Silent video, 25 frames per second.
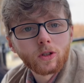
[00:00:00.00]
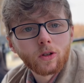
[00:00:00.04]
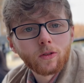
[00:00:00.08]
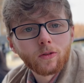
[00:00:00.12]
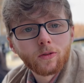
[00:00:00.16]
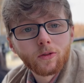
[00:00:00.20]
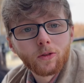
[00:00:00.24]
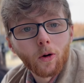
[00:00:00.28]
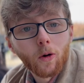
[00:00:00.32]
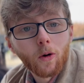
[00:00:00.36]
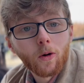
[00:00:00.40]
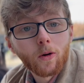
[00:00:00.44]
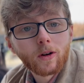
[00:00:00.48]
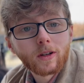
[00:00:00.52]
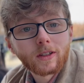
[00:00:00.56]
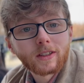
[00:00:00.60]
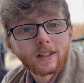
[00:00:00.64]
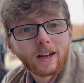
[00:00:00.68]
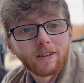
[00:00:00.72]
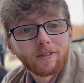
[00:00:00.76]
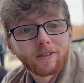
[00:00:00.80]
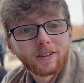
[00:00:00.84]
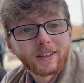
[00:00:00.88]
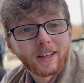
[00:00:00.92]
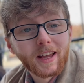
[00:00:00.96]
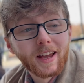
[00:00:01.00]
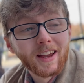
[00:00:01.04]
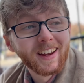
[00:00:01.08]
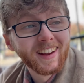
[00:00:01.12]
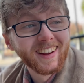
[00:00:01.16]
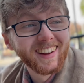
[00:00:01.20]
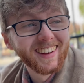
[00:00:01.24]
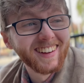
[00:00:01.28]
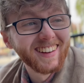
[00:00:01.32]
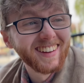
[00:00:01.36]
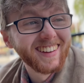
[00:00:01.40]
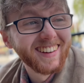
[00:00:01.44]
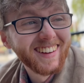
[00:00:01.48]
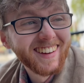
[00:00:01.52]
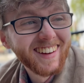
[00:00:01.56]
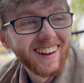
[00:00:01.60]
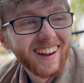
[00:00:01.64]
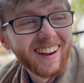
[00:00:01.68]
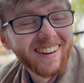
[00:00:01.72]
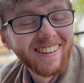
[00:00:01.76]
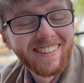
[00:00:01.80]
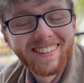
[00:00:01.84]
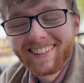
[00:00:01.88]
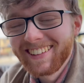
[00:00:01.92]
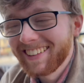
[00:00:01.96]
of dogs every
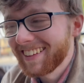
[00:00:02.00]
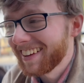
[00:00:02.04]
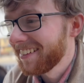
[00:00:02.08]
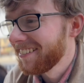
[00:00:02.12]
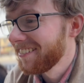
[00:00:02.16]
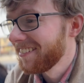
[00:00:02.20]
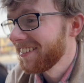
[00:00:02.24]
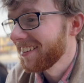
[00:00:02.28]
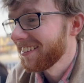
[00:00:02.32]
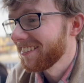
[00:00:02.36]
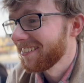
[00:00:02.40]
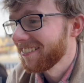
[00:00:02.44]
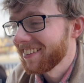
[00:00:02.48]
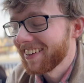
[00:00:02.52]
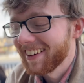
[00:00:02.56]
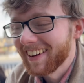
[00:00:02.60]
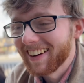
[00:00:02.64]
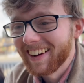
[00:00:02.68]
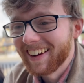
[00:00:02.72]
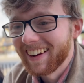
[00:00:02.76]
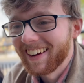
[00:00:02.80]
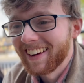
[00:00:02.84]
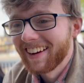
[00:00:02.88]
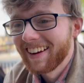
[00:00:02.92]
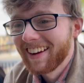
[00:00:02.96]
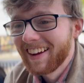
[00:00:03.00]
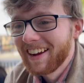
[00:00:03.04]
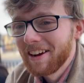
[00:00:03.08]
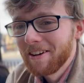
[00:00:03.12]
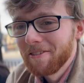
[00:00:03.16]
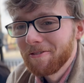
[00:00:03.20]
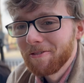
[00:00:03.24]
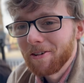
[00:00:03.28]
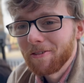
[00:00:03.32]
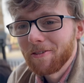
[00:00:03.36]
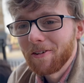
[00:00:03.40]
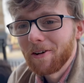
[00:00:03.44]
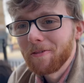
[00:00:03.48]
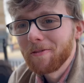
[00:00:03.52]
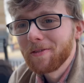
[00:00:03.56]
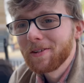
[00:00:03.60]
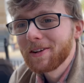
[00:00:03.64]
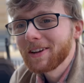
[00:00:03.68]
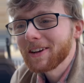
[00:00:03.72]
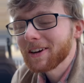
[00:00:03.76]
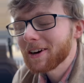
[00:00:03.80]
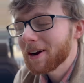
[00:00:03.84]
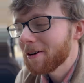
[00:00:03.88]
time we're filming here